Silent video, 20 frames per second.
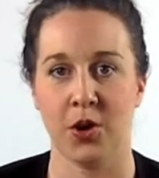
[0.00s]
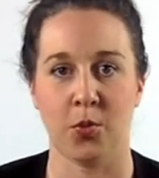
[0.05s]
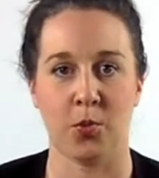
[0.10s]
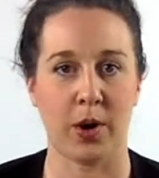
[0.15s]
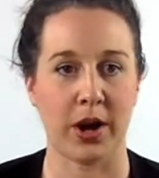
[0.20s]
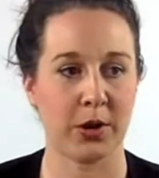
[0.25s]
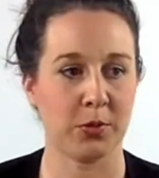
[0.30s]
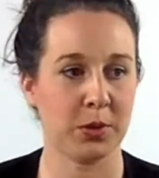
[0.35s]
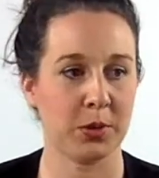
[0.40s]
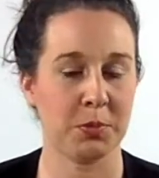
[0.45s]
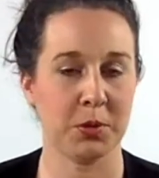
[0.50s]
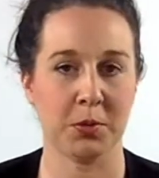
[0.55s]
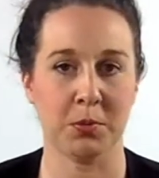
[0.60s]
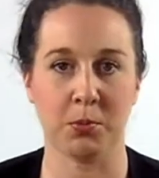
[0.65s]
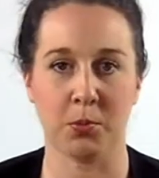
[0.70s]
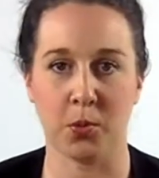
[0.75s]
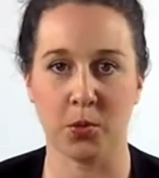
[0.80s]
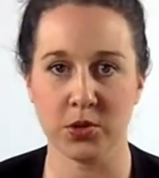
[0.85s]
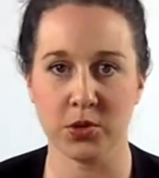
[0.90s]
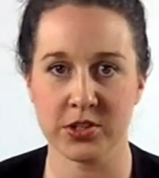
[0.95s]
Why do we put
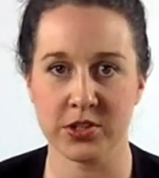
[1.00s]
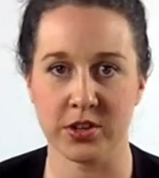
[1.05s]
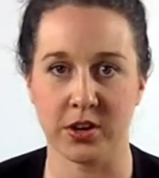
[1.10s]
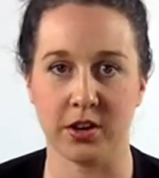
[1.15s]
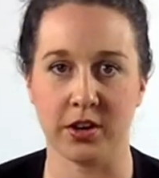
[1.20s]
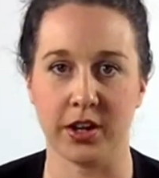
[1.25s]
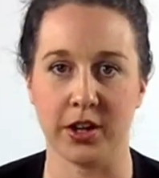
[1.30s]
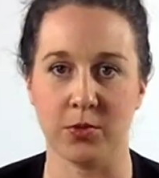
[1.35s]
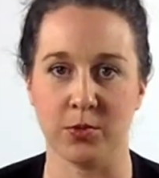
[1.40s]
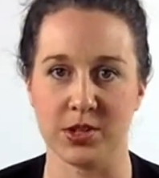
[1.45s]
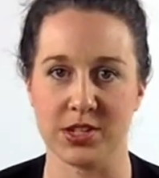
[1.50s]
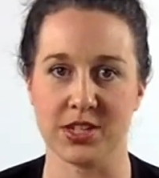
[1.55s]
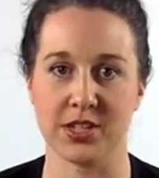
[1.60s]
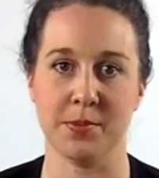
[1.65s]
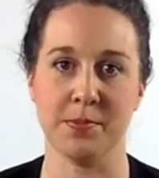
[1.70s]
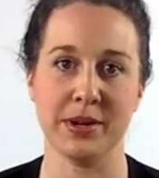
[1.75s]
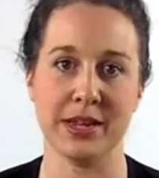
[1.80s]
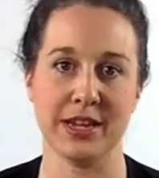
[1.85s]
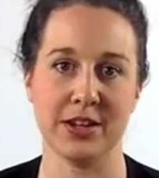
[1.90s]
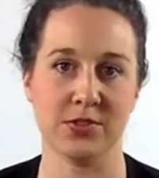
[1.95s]
more stock in what
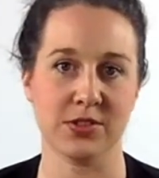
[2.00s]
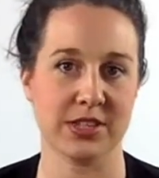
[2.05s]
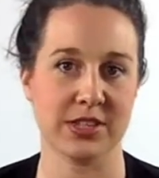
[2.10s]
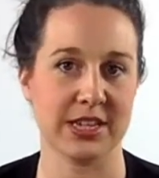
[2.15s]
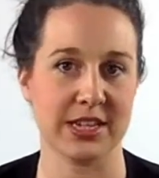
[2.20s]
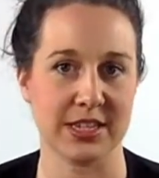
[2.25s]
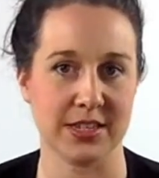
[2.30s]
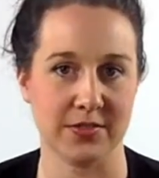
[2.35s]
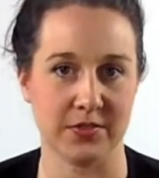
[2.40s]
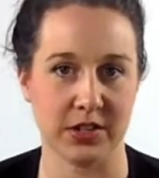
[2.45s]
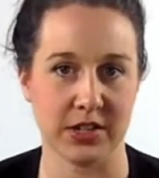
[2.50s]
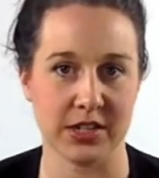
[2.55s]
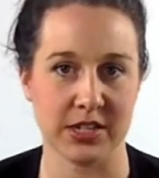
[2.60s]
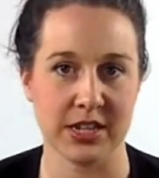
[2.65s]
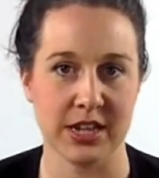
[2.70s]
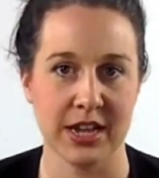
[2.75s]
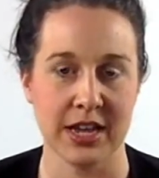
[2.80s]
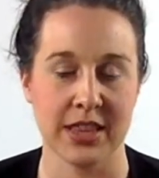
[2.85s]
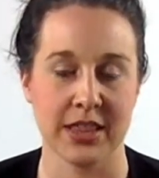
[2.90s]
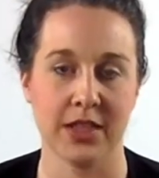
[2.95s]
somebody else thinks of
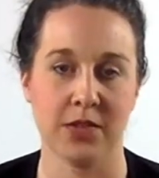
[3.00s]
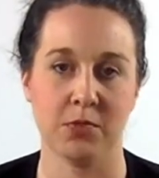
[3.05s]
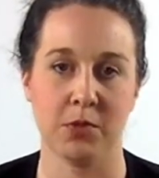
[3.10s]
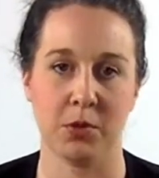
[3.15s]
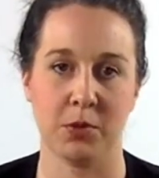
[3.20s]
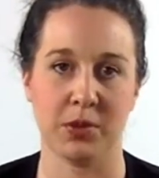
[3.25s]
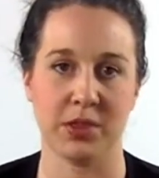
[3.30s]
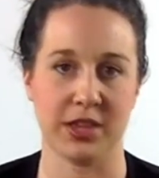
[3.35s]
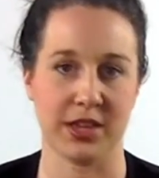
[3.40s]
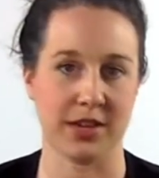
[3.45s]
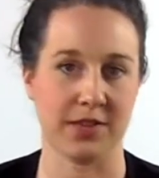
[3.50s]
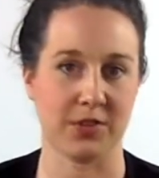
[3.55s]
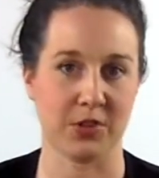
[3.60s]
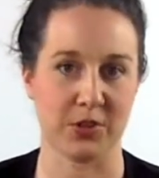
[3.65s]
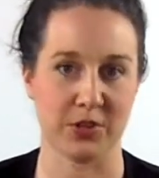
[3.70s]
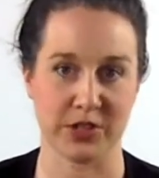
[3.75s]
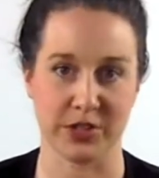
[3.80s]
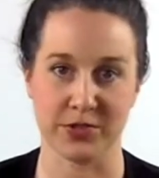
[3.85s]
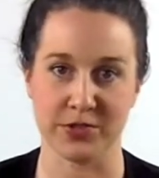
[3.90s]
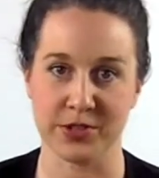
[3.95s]
us than what we think of
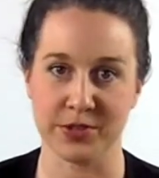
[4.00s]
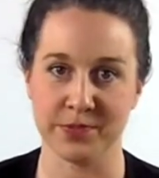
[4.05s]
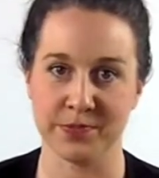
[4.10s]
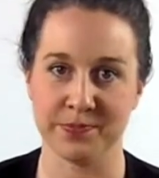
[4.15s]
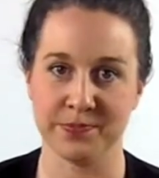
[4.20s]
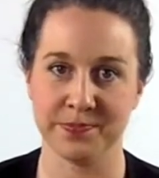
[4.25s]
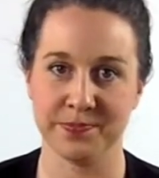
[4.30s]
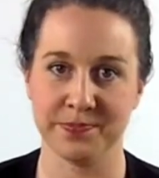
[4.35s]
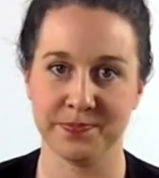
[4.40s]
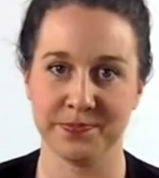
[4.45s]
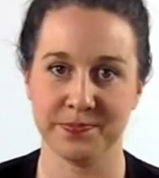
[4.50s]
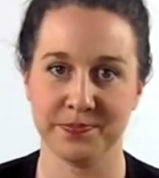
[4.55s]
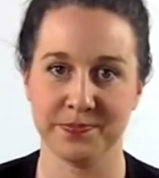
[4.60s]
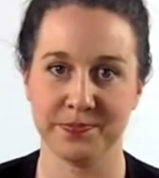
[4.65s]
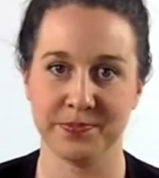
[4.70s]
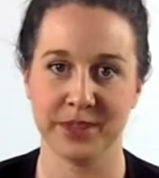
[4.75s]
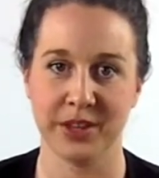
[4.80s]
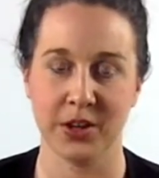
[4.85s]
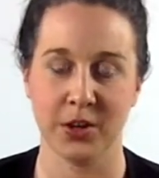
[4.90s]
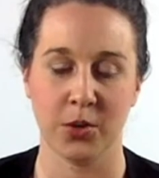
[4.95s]
ourselves?
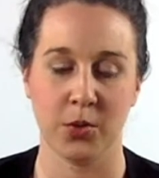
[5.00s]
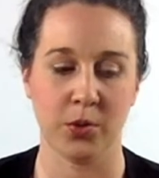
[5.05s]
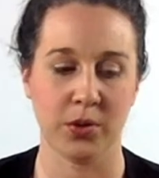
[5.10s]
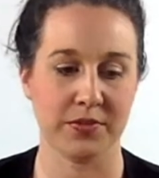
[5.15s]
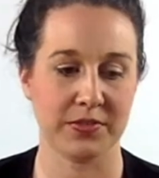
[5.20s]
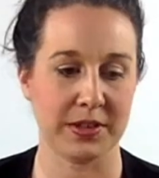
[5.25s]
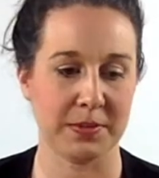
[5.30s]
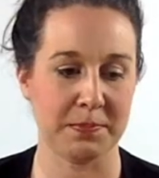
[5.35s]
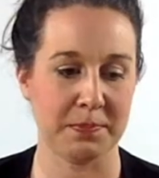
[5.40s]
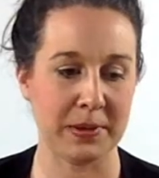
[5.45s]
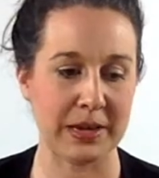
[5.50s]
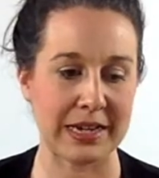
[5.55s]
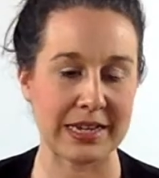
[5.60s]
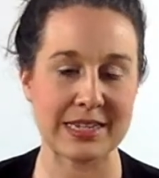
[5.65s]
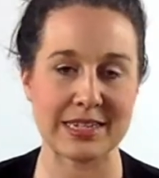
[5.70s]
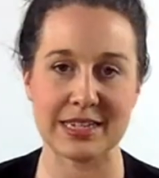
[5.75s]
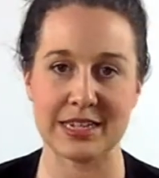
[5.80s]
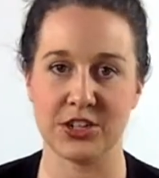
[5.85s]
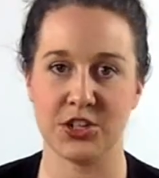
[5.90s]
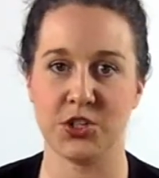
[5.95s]
One of the
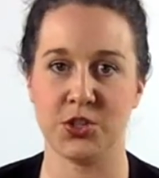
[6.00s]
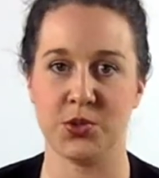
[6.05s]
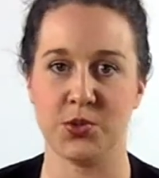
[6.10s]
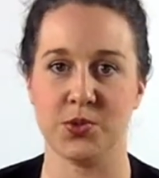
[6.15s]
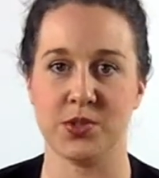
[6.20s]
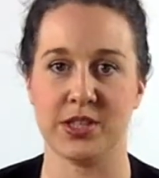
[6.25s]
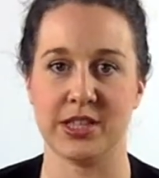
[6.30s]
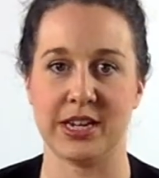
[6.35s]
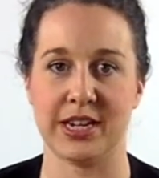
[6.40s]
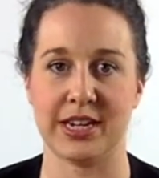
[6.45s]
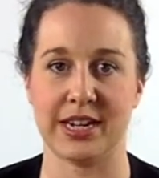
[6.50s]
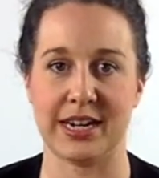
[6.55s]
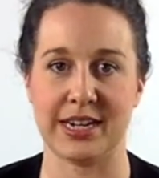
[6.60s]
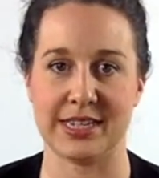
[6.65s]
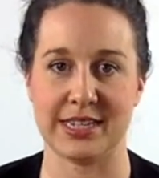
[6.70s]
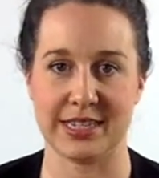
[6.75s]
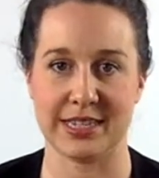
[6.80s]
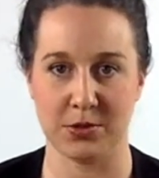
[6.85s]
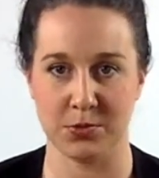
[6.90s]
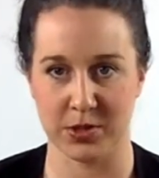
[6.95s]
biggest issues that I
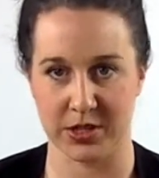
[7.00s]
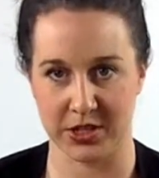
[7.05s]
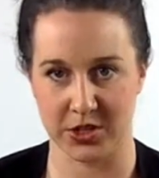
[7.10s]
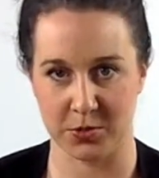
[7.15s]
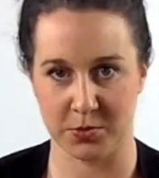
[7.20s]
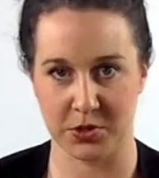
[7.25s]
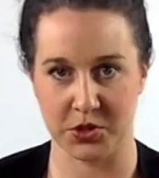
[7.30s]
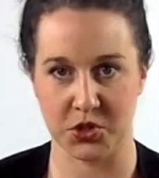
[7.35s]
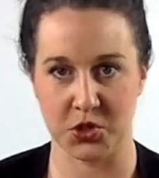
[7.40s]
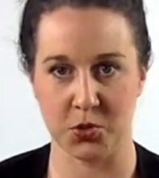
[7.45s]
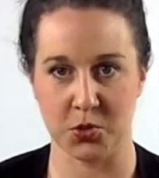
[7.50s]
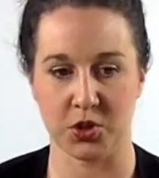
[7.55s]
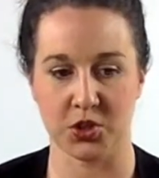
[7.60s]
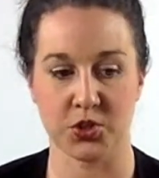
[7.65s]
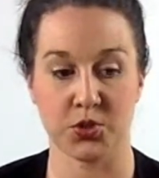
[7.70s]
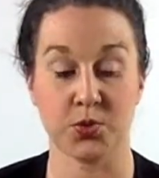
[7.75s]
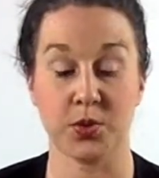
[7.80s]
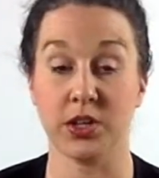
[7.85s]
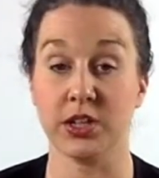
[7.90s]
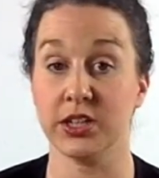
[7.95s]
see with therapists who are
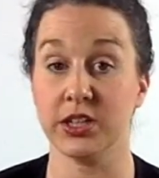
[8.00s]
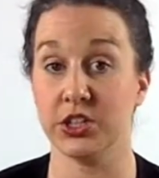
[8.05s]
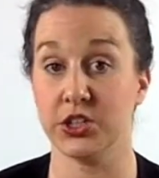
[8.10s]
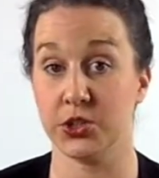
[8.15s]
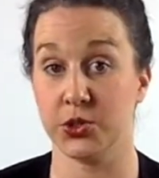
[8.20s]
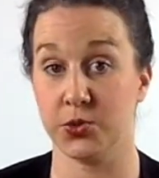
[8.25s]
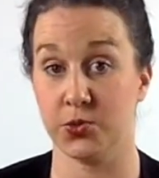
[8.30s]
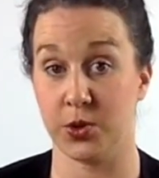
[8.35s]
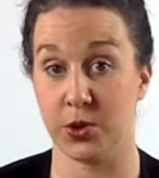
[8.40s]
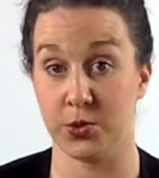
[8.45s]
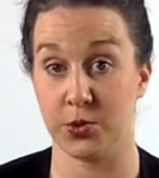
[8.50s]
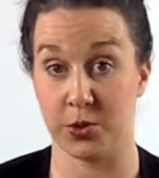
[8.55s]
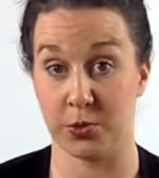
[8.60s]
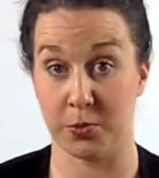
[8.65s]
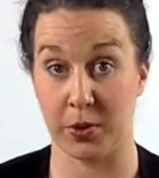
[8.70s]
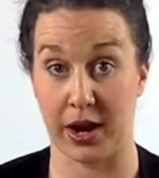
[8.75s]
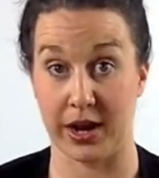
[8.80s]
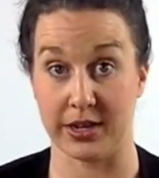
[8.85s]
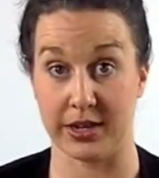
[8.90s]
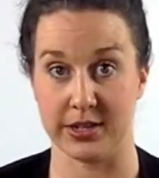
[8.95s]
struggling to grow their
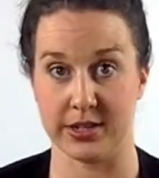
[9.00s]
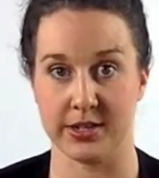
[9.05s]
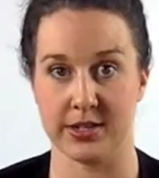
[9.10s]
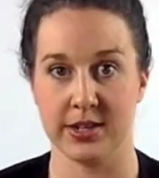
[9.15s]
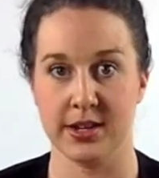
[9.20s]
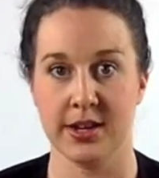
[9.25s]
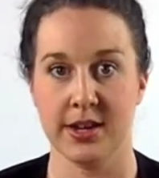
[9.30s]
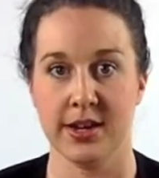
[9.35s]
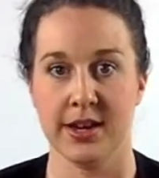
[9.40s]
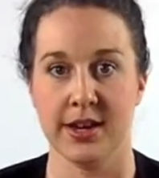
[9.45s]
practice